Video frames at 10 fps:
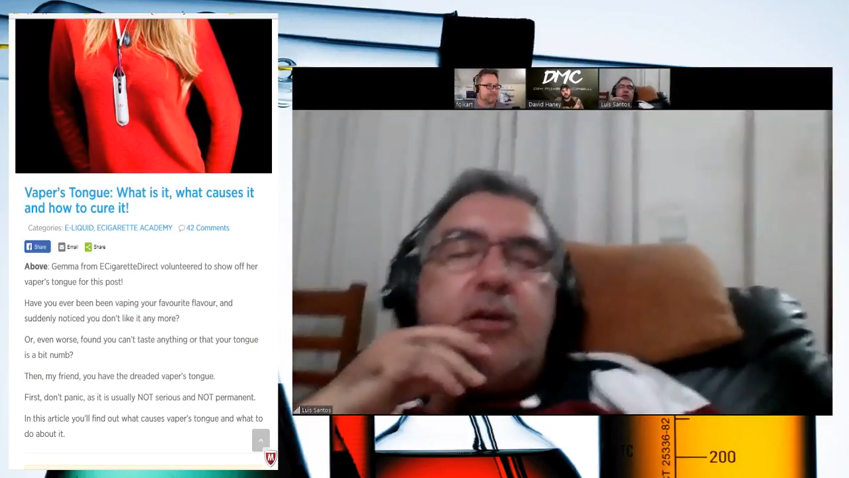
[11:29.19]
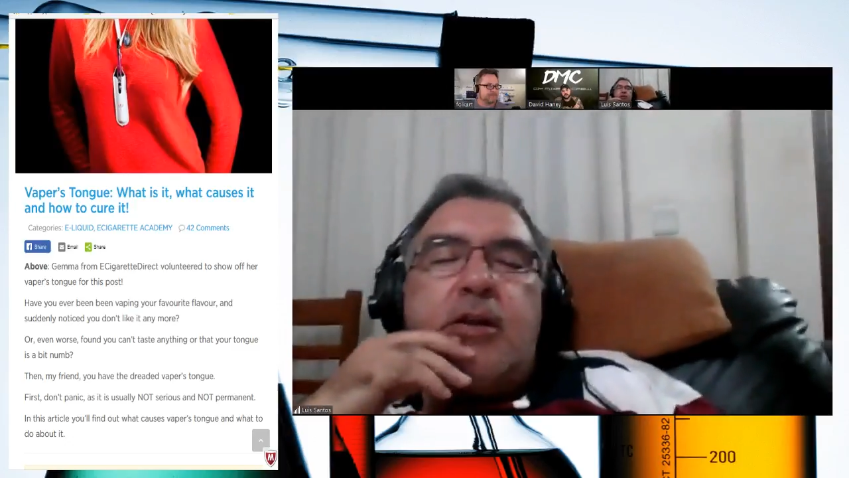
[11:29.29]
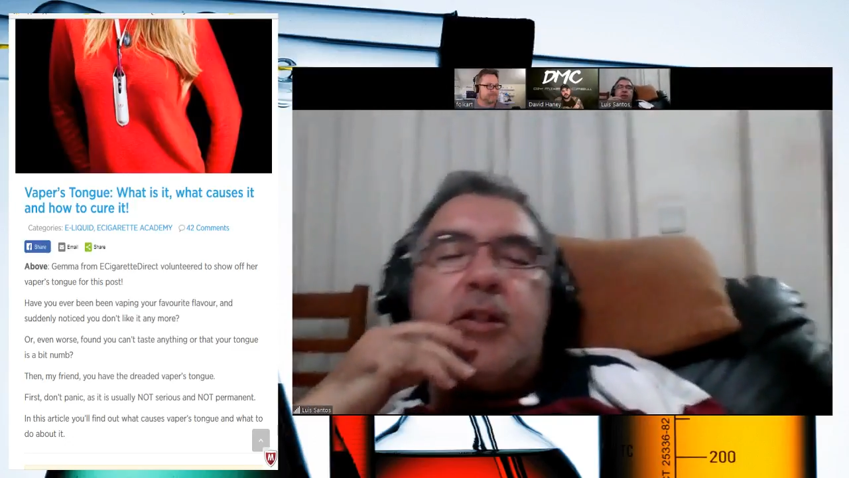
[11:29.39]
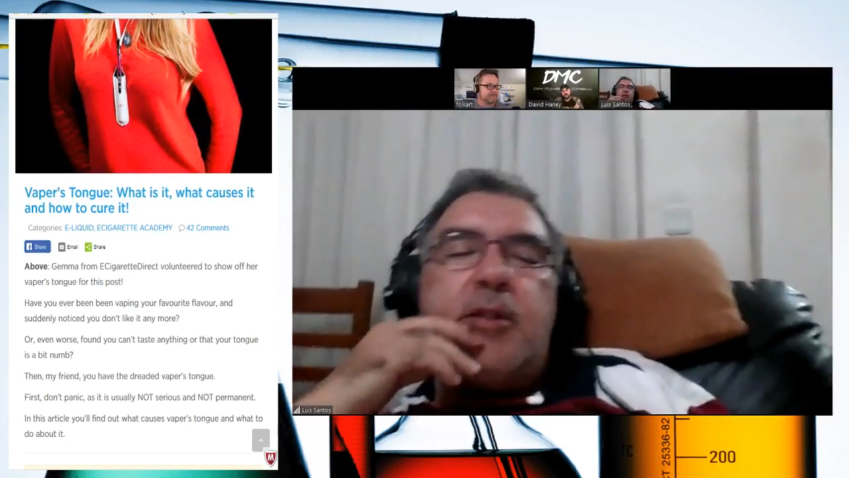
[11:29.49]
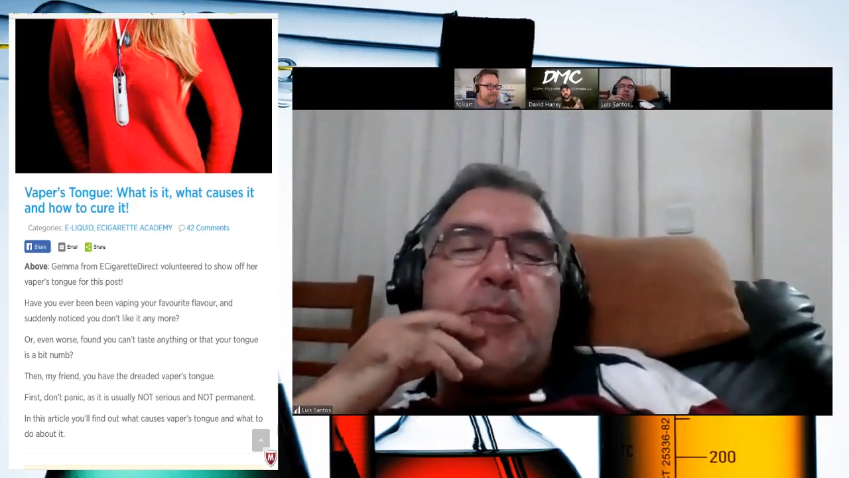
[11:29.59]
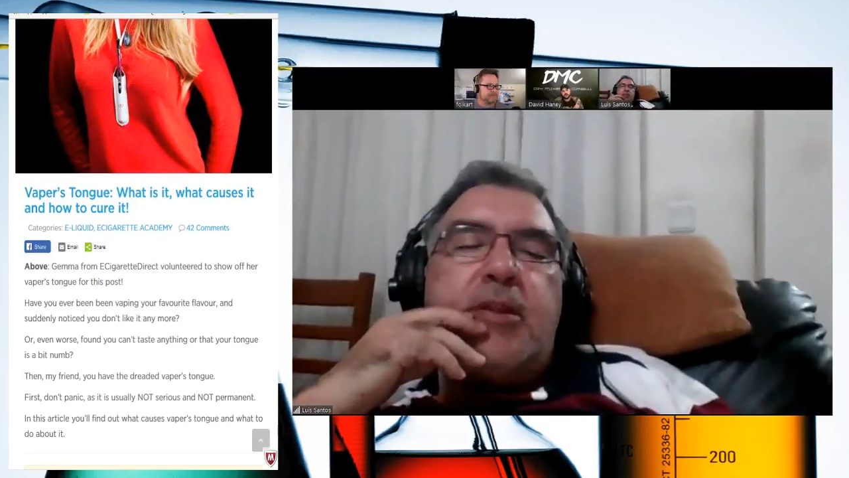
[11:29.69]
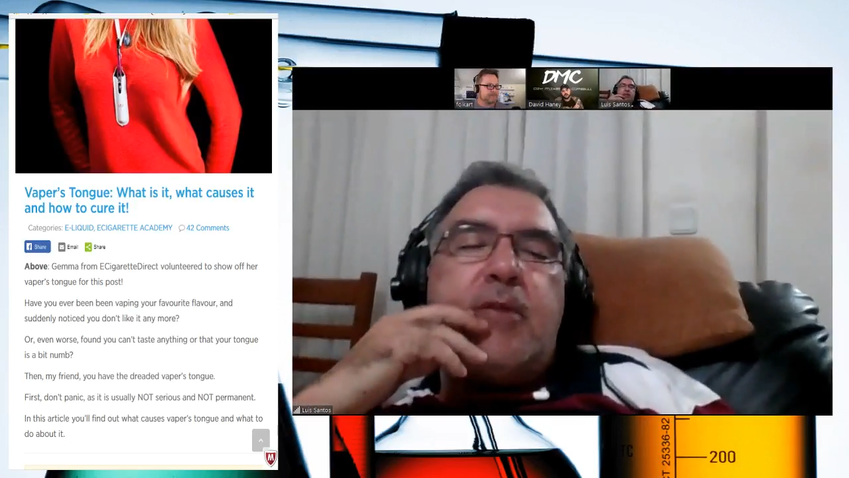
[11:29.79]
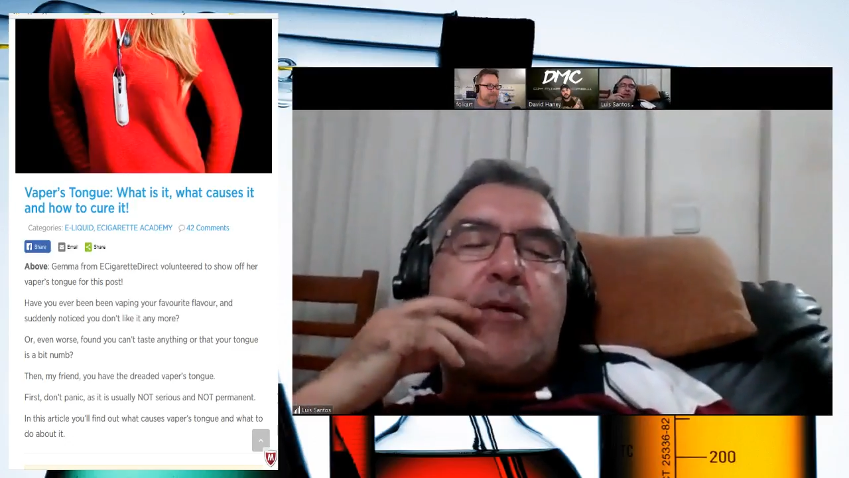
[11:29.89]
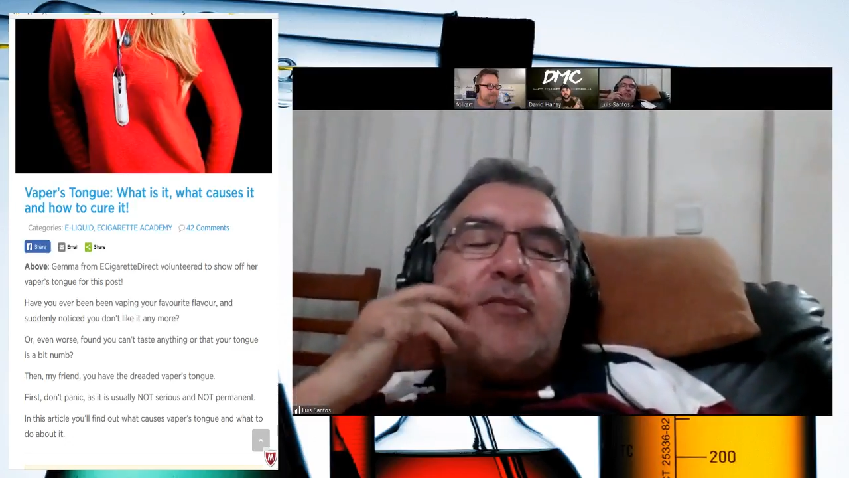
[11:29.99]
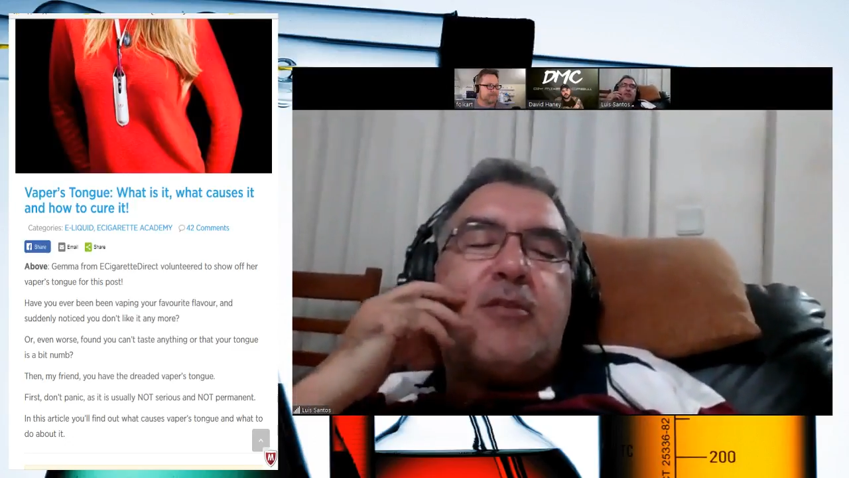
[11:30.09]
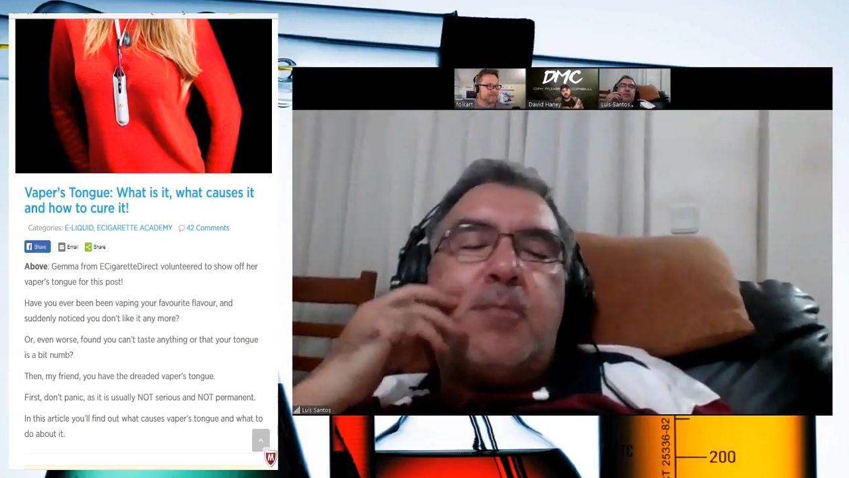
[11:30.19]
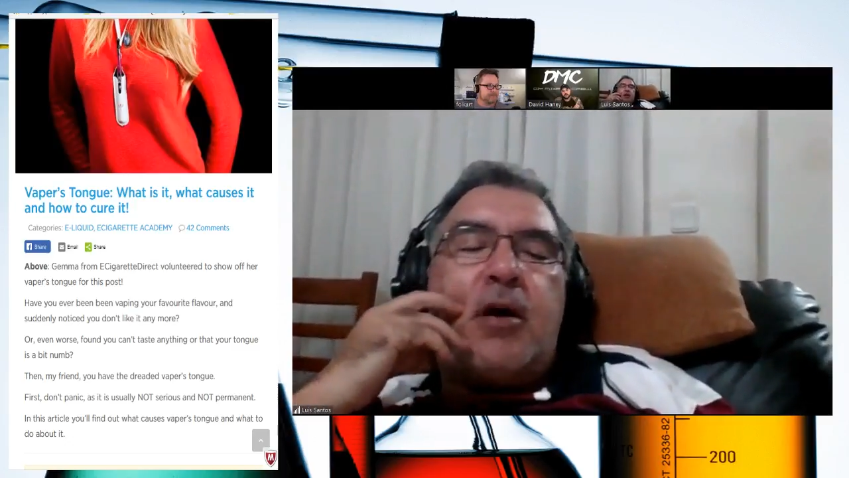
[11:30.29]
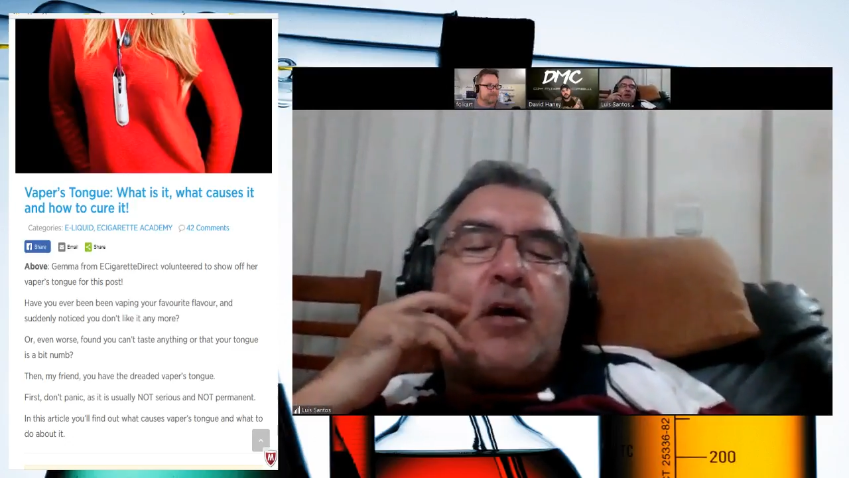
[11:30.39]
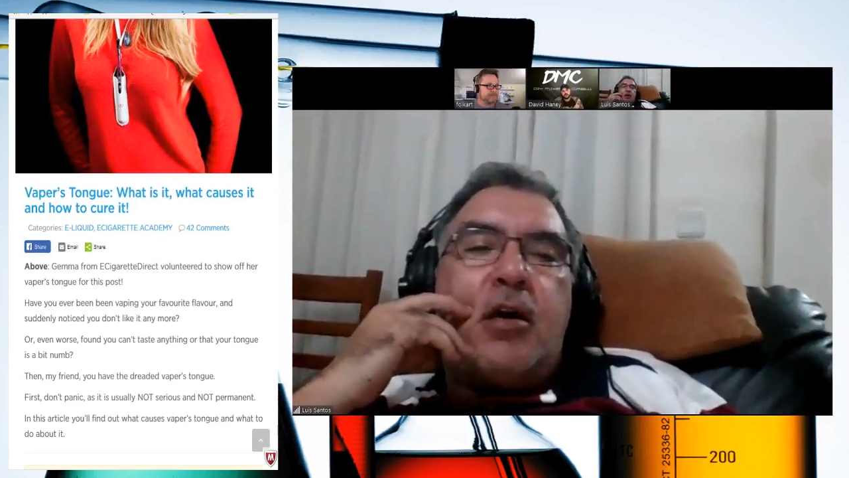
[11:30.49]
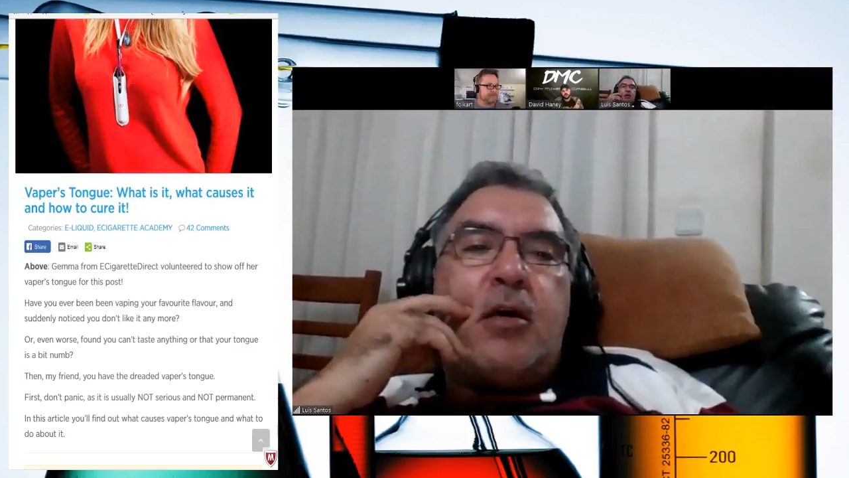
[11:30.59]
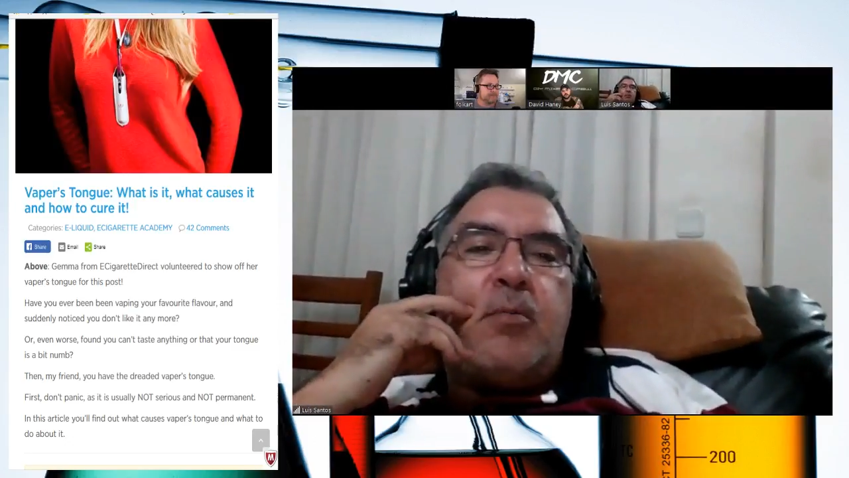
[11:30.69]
little bit about my